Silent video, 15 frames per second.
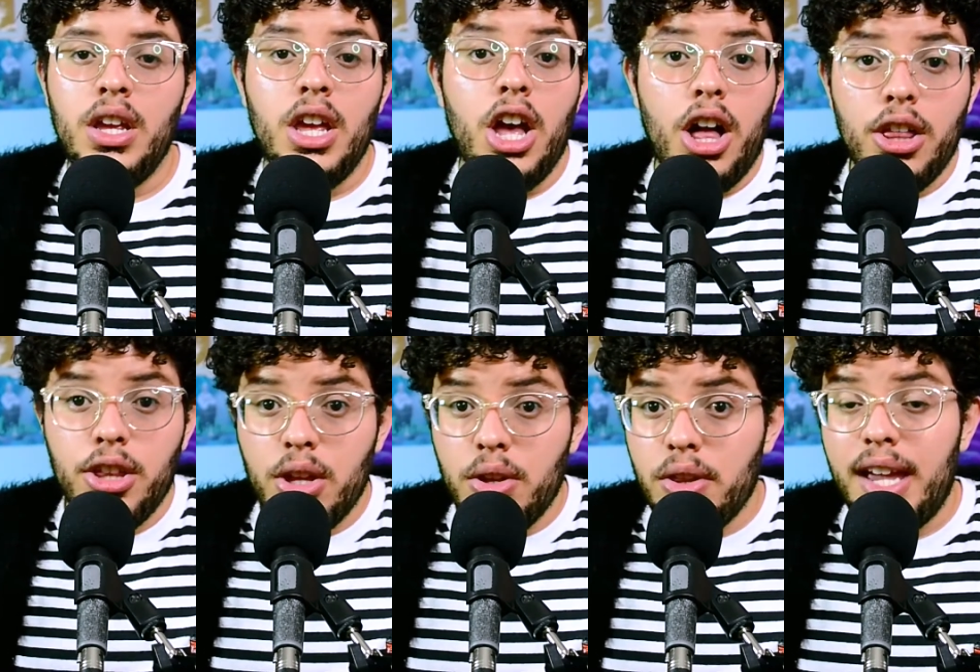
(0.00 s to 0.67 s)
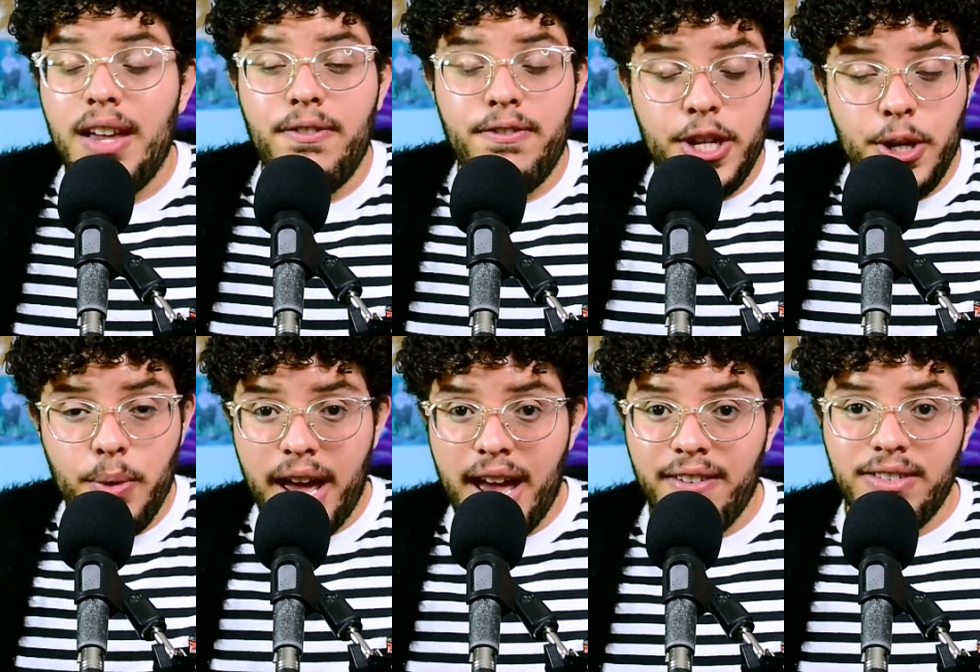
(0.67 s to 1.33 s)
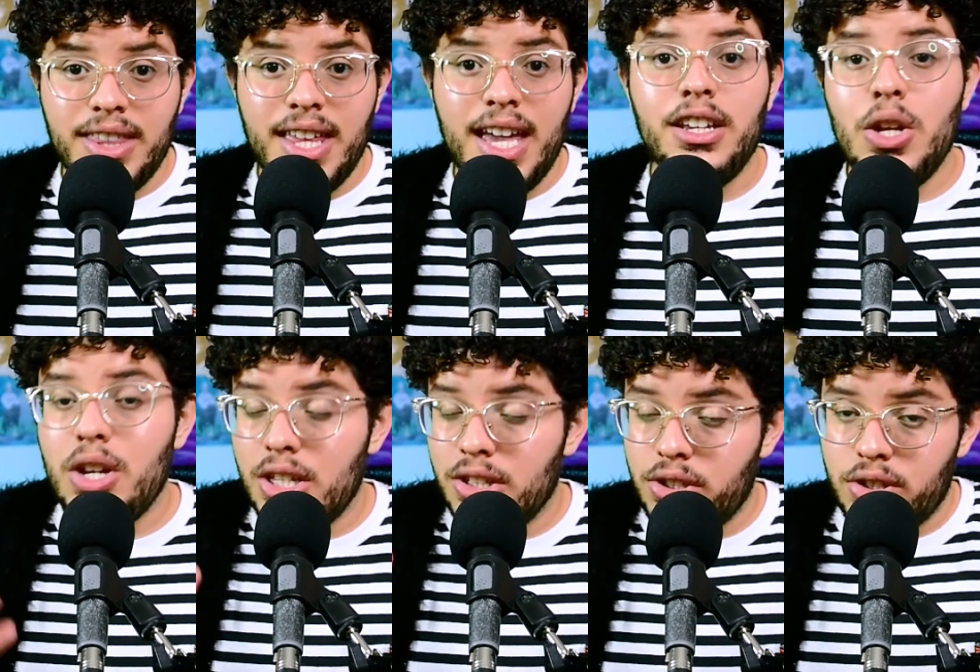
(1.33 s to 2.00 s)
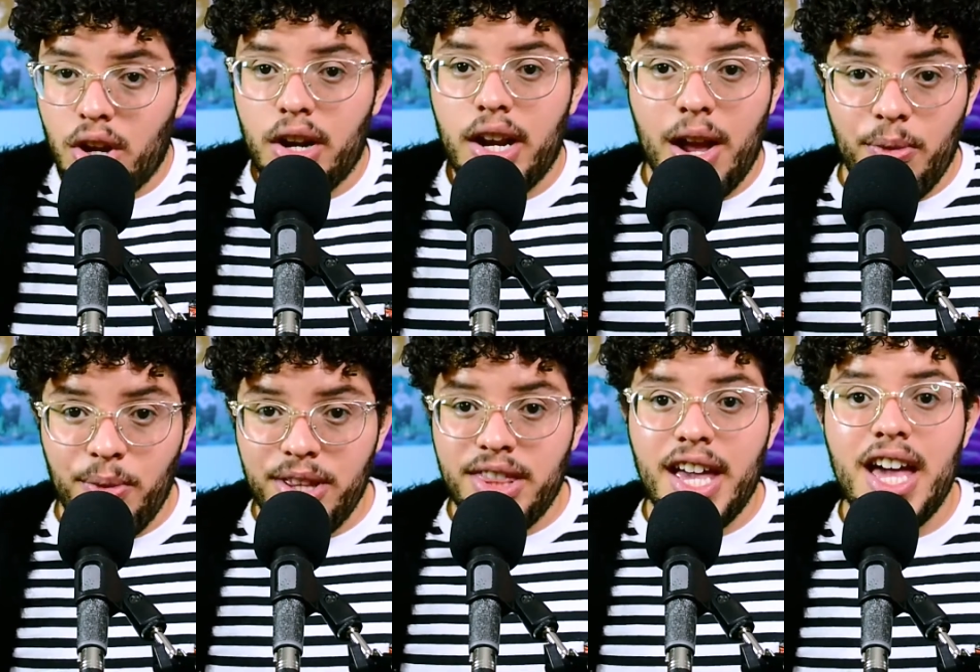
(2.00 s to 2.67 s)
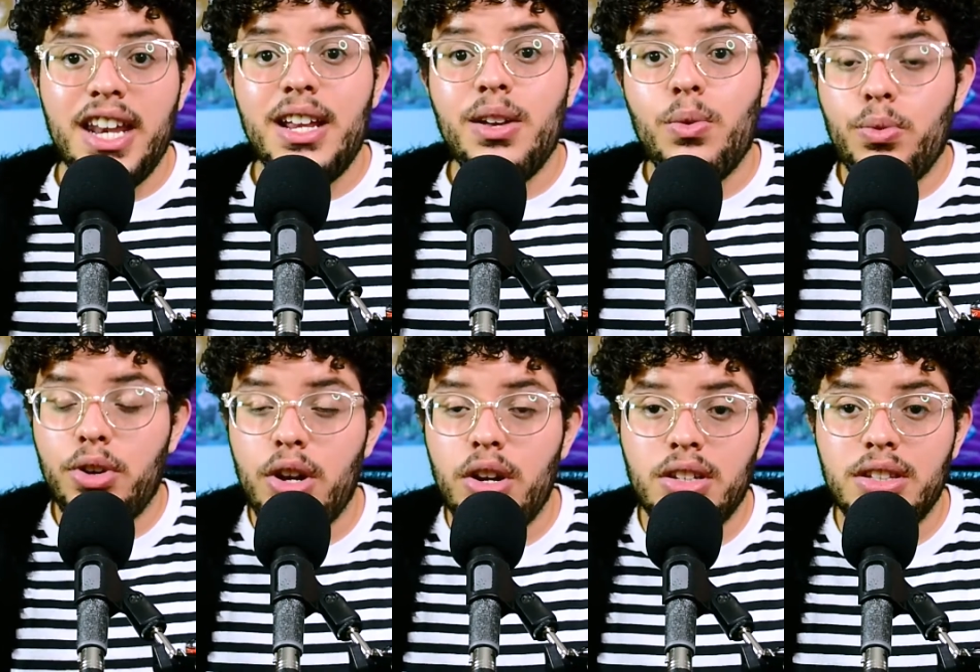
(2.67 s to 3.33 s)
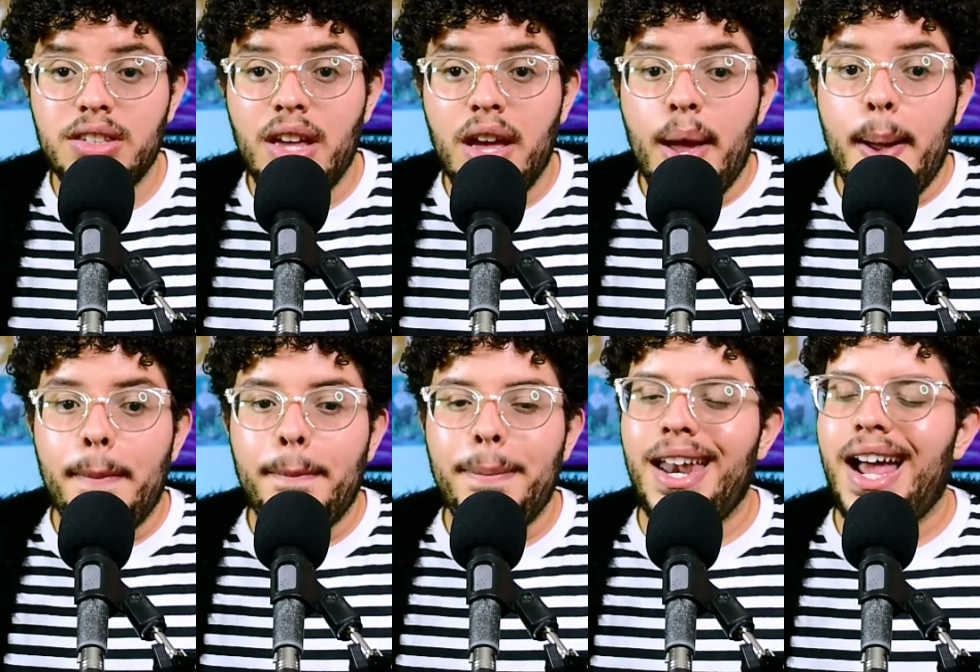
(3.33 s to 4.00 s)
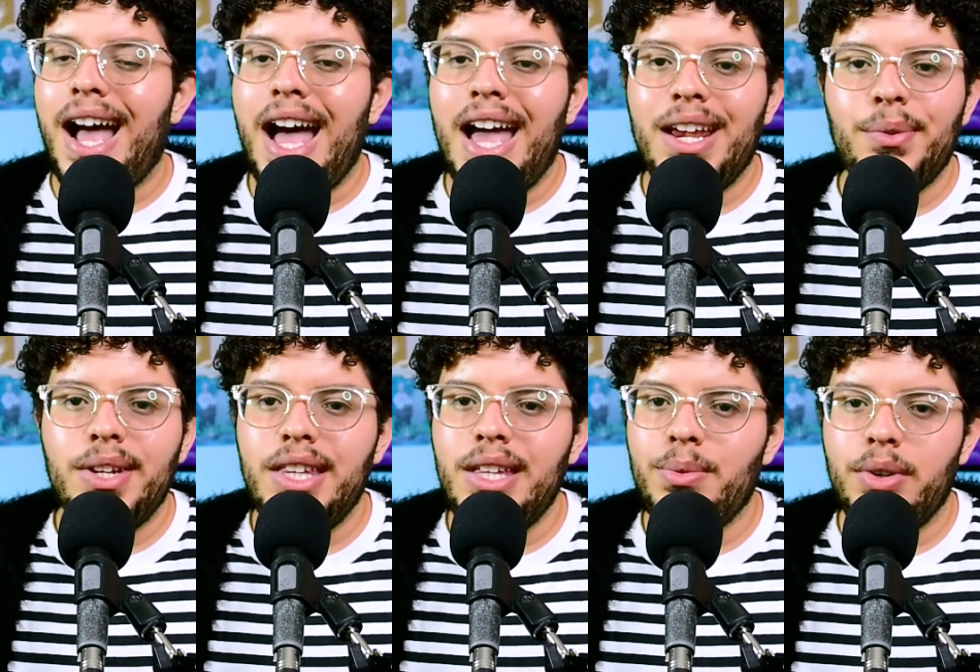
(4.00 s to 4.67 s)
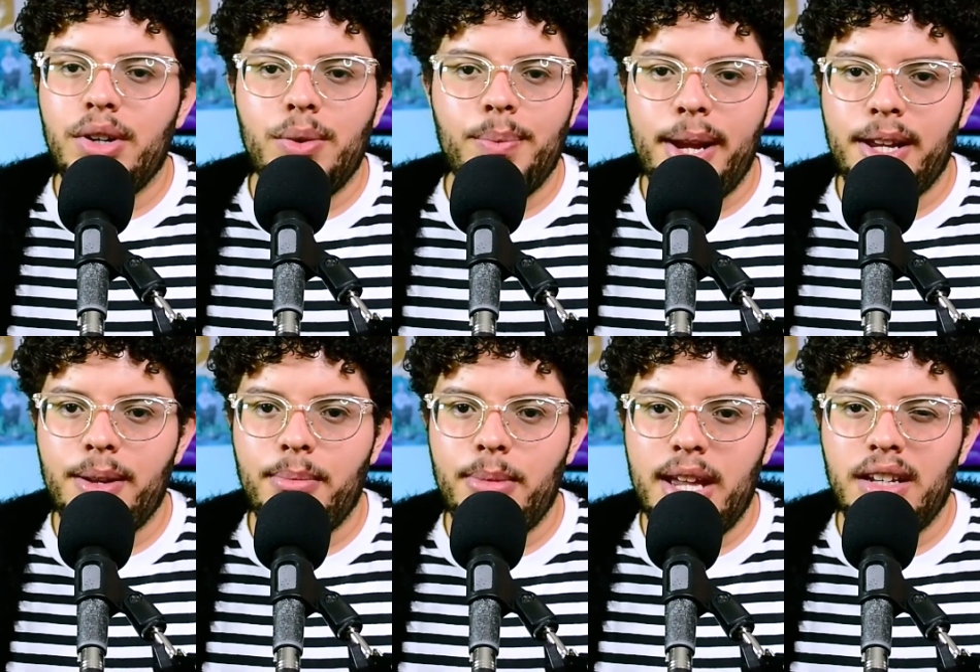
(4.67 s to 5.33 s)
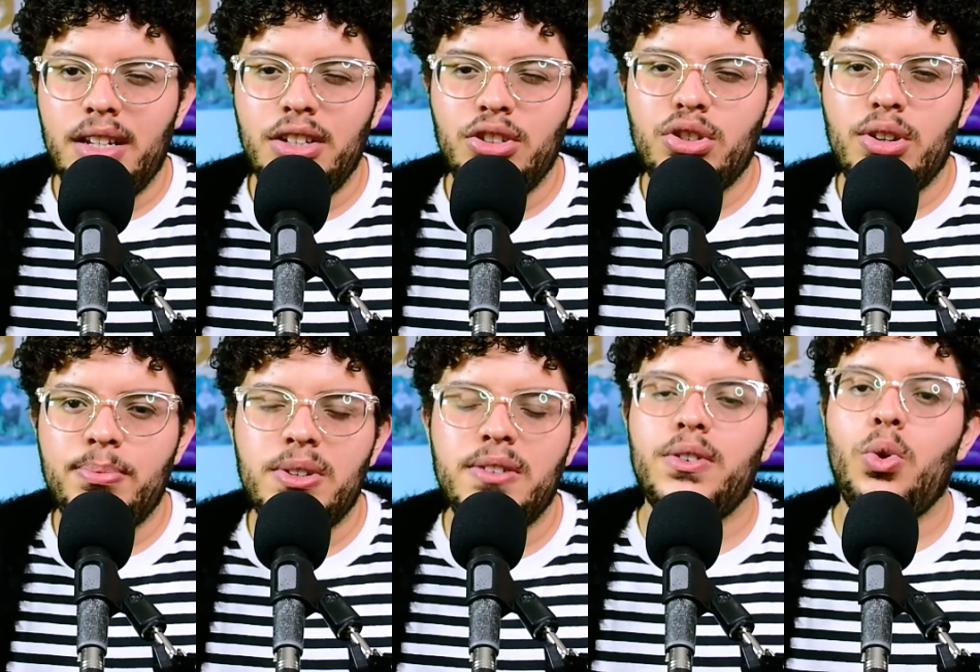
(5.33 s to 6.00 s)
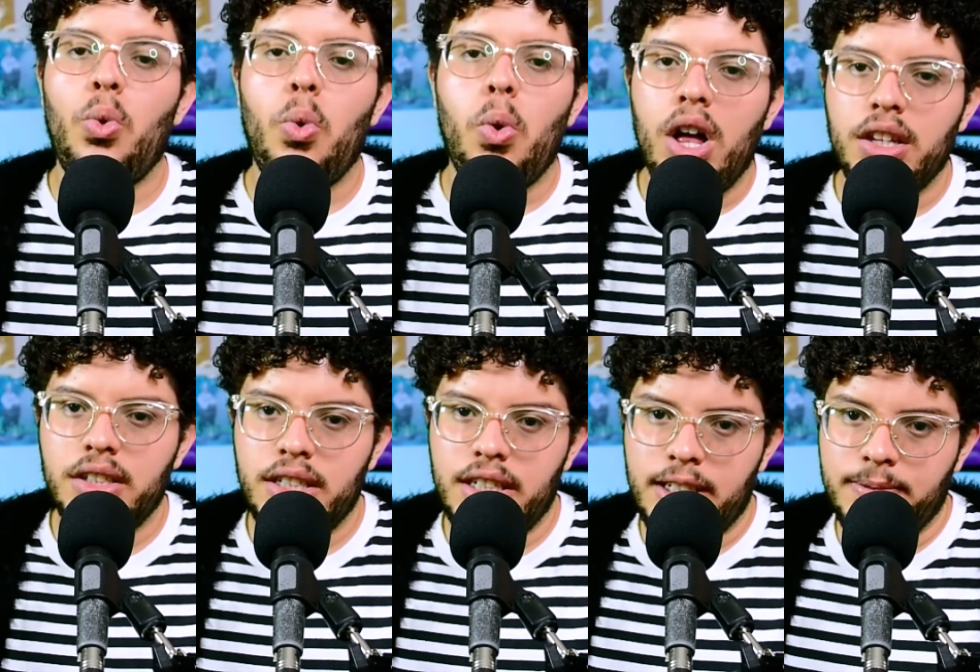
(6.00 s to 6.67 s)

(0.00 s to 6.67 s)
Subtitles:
Although if you have that, you can start out with that, it works, but I really wouldn't recommend in terms of quality.